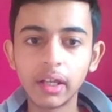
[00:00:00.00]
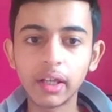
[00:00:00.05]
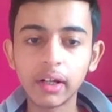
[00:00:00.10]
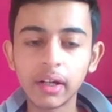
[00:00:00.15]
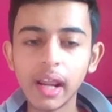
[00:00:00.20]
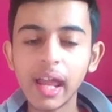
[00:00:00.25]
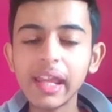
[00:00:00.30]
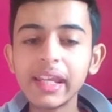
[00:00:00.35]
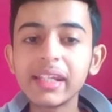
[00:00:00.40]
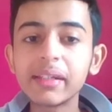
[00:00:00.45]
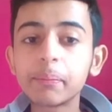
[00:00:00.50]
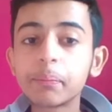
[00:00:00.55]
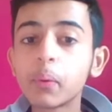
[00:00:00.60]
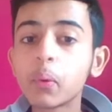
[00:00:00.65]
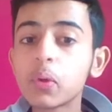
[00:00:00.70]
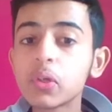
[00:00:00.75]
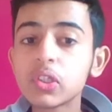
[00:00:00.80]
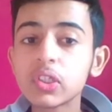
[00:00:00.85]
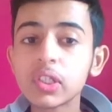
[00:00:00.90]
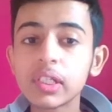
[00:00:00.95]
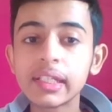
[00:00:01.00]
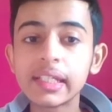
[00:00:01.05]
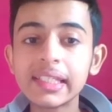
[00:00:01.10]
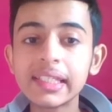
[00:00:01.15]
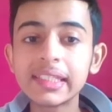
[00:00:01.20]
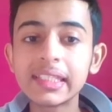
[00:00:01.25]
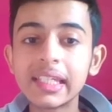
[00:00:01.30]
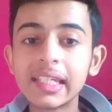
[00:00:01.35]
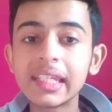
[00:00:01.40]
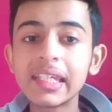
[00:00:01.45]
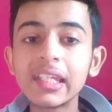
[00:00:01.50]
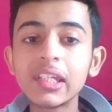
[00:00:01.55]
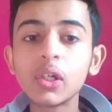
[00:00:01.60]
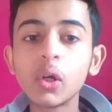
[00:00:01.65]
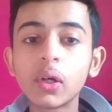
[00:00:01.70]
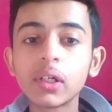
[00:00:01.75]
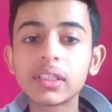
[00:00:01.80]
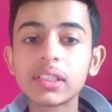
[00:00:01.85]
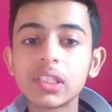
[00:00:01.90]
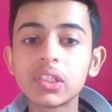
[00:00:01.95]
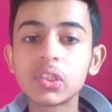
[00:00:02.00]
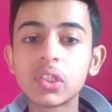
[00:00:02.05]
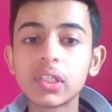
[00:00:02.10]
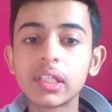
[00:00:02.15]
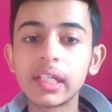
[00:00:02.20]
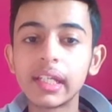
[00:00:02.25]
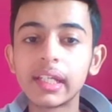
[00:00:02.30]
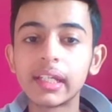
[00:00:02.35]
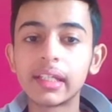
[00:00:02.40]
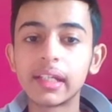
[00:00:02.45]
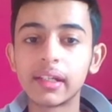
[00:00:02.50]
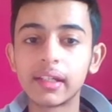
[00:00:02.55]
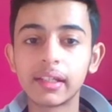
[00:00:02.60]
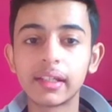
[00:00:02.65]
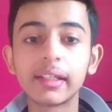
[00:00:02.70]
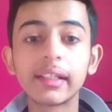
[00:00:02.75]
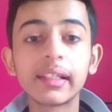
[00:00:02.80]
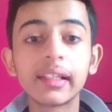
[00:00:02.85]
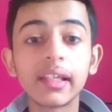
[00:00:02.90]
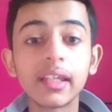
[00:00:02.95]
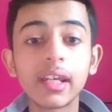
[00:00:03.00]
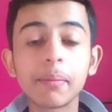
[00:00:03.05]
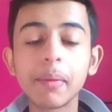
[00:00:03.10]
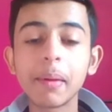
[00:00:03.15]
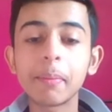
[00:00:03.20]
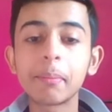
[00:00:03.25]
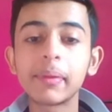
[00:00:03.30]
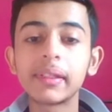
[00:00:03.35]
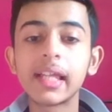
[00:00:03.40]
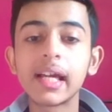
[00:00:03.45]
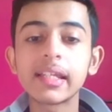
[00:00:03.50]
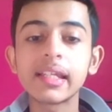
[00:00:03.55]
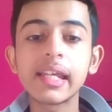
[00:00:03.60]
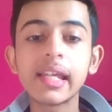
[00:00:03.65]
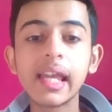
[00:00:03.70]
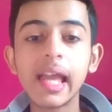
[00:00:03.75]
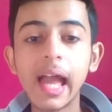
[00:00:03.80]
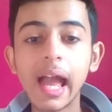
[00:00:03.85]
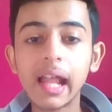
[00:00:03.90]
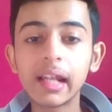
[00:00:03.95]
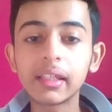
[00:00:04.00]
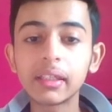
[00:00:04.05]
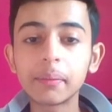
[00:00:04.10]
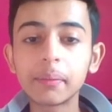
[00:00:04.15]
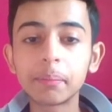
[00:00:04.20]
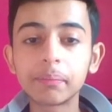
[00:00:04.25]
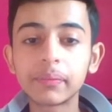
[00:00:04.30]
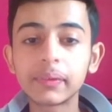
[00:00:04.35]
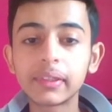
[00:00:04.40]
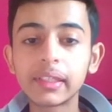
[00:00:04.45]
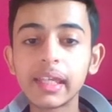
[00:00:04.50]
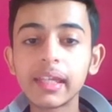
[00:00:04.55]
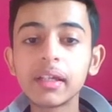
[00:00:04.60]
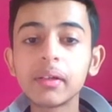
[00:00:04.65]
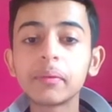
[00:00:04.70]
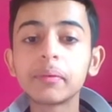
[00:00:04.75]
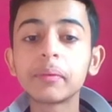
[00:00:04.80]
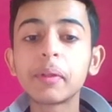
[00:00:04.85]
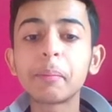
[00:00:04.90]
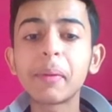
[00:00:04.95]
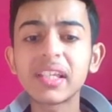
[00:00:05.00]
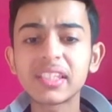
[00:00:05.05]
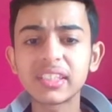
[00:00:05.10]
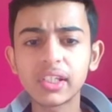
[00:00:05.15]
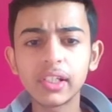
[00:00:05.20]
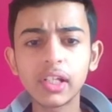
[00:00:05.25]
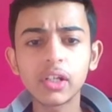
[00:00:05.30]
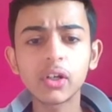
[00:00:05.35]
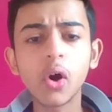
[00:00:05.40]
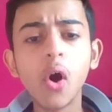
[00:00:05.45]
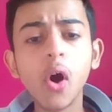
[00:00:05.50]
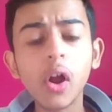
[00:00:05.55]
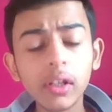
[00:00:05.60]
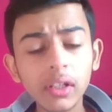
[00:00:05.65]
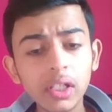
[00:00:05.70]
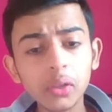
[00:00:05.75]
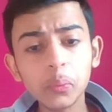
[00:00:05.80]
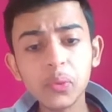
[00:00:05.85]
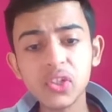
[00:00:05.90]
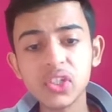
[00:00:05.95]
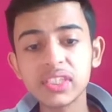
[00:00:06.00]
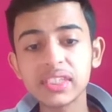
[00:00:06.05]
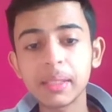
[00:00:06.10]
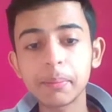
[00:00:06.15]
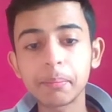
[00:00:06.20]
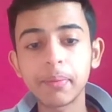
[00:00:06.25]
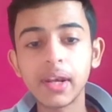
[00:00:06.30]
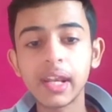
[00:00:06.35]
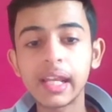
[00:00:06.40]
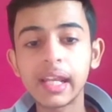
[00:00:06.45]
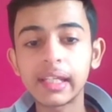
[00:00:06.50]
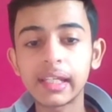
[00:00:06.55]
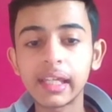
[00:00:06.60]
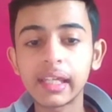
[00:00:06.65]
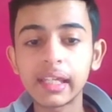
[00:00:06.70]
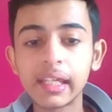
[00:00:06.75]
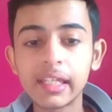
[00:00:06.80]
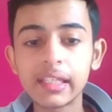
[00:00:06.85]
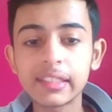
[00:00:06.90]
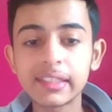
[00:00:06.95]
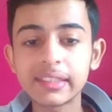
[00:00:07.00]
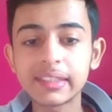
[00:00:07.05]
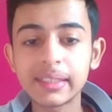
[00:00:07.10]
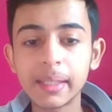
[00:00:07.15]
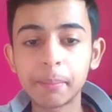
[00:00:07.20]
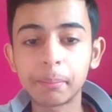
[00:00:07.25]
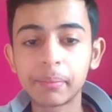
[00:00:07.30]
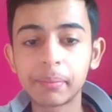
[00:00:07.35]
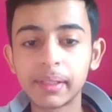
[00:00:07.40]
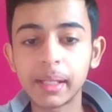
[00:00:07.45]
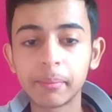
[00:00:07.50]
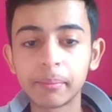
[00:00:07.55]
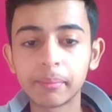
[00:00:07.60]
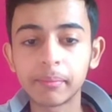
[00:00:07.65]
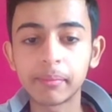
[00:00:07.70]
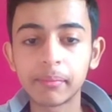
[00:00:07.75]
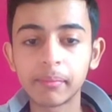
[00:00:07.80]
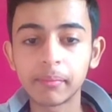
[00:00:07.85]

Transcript: Right portion is deoxygenated. Remember that. And the thing, the muscular organ which is separating is septum.